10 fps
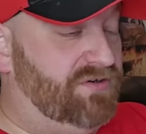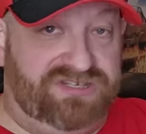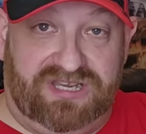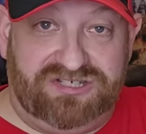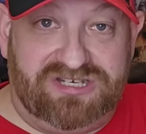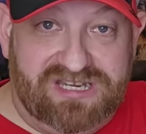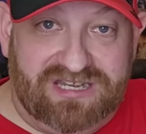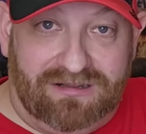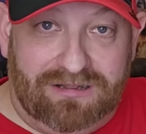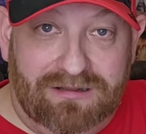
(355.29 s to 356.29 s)
for such a
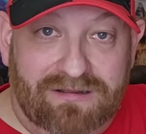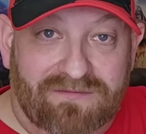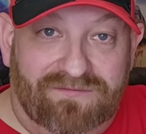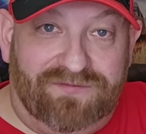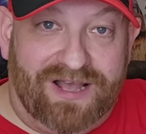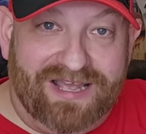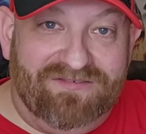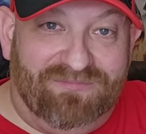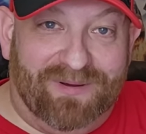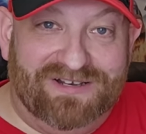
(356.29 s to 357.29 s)
deal,
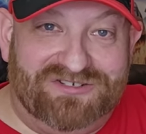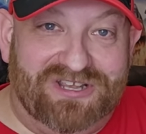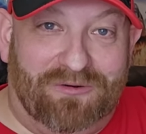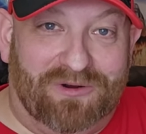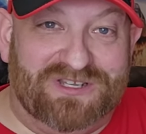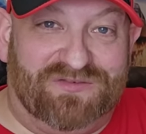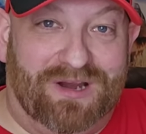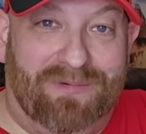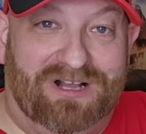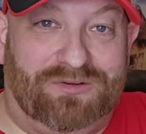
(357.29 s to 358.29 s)
five bungee cords
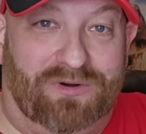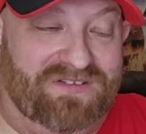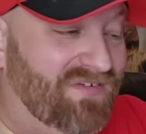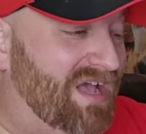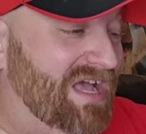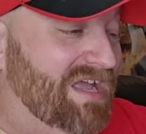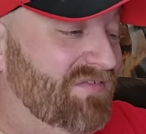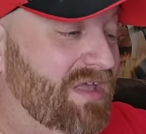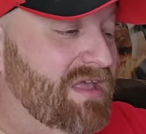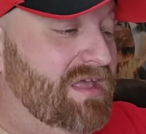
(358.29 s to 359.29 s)
for a buck
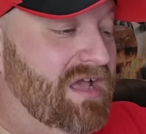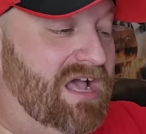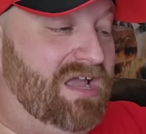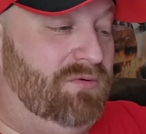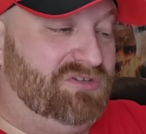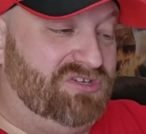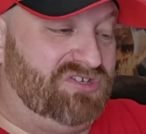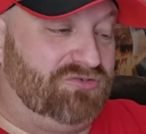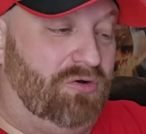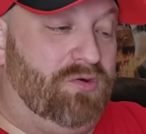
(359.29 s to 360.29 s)
25, I will
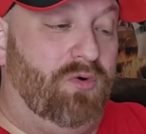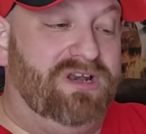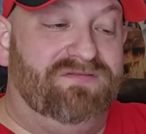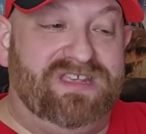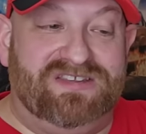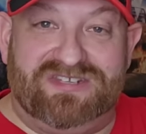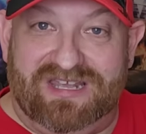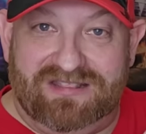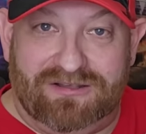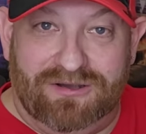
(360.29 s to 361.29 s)
destroy one of these
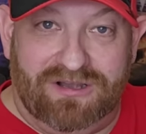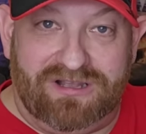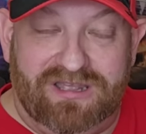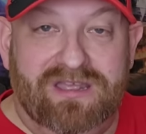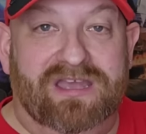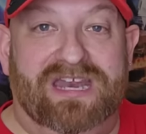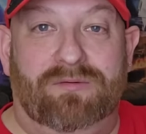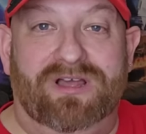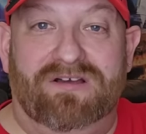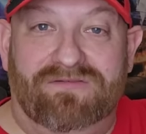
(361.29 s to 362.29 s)
to get the hook, and
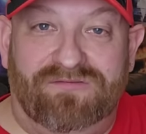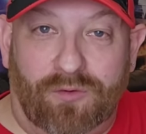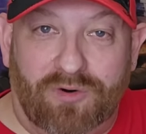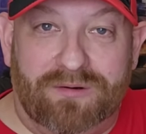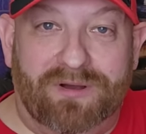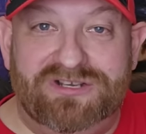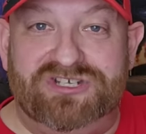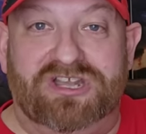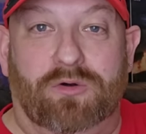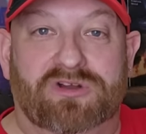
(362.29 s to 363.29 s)
I will have four
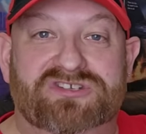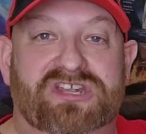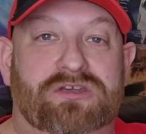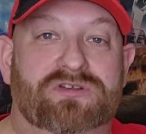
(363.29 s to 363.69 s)
bungee cords to